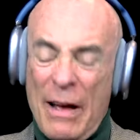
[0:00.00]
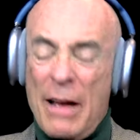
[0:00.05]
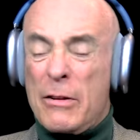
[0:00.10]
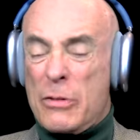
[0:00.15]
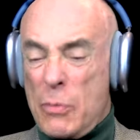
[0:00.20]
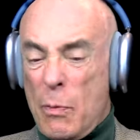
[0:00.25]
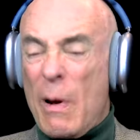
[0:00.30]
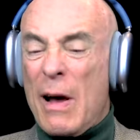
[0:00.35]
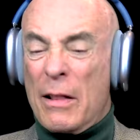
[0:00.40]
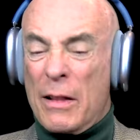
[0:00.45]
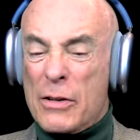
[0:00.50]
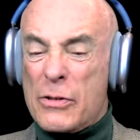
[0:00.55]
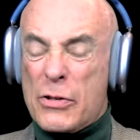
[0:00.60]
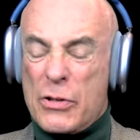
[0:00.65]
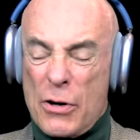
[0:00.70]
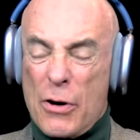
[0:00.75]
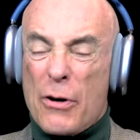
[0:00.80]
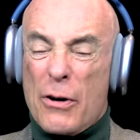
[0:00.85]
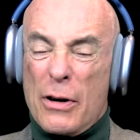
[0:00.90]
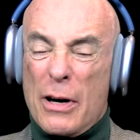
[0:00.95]
as well as
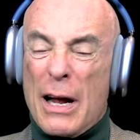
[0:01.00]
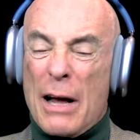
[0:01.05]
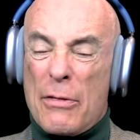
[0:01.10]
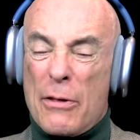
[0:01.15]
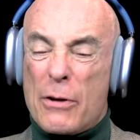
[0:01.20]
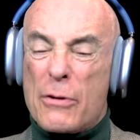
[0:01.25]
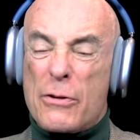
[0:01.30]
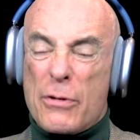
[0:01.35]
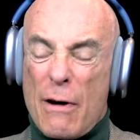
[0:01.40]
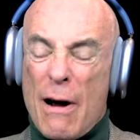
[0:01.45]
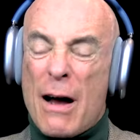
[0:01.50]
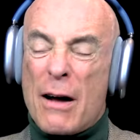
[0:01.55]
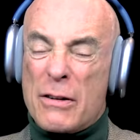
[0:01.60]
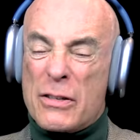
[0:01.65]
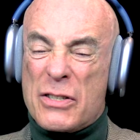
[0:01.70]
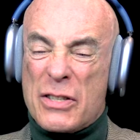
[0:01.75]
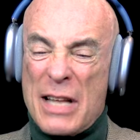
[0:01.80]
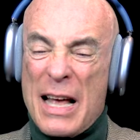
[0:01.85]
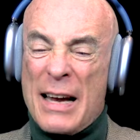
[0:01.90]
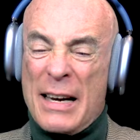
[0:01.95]
certain other
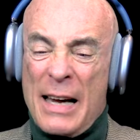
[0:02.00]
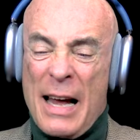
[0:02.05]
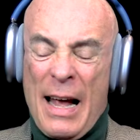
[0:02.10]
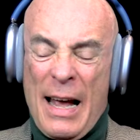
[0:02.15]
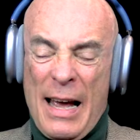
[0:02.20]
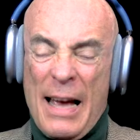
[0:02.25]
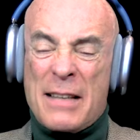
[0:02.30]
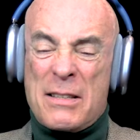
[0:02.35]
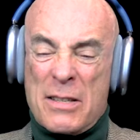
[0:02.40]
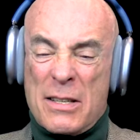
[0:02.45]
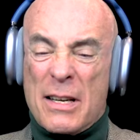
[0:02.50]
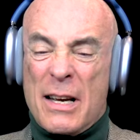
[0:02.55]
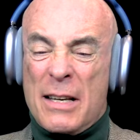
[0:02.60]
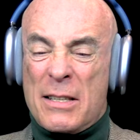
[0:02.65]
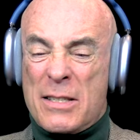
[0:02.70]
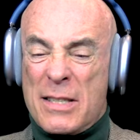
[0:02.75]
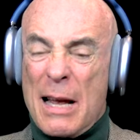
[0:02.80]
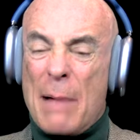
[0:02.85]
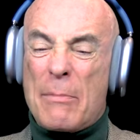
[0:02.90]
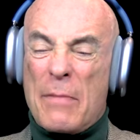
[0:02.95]
drugs, that
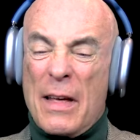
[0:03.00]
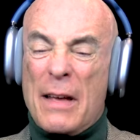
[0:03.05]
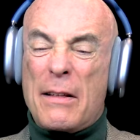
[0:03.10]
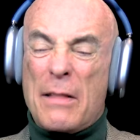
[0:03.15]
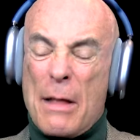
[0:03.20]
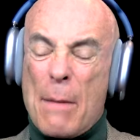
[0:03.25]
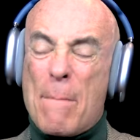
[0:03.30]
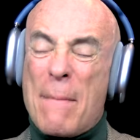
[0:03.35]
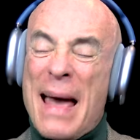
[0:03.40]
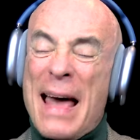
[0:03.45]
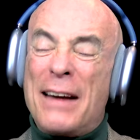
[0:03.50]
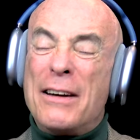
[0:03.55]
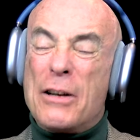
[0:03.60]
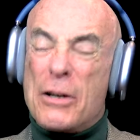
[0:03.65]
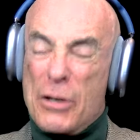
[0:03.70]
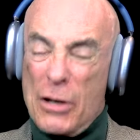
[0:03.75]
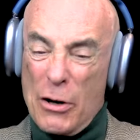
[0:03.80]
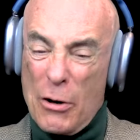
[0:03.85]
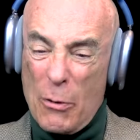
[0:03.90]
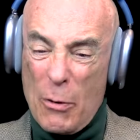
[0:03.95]
it's something the men
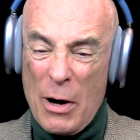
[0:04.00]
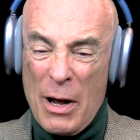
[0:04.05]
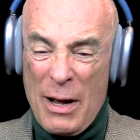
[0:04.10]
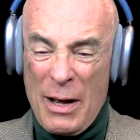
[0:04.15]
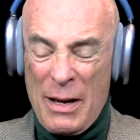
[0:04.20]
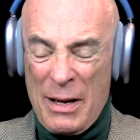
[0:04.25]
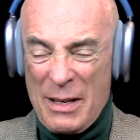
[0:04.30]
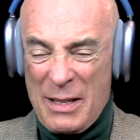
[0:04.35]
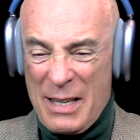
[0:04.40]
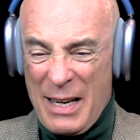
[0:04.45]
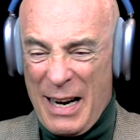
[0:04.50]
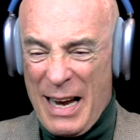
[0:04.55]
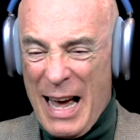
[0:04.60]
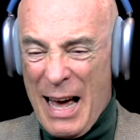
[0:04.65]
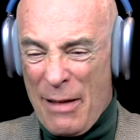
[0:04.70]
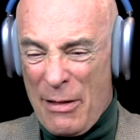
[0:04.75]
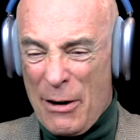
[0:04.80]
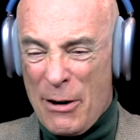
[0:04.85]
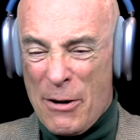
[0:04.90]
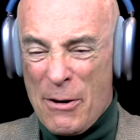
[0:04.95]
do
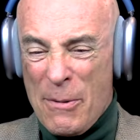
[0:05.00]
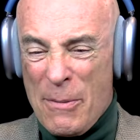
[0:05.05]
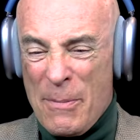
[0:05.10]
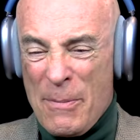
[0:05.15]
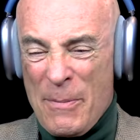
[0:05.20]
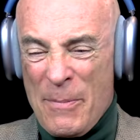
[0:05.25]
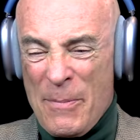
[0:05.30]
together.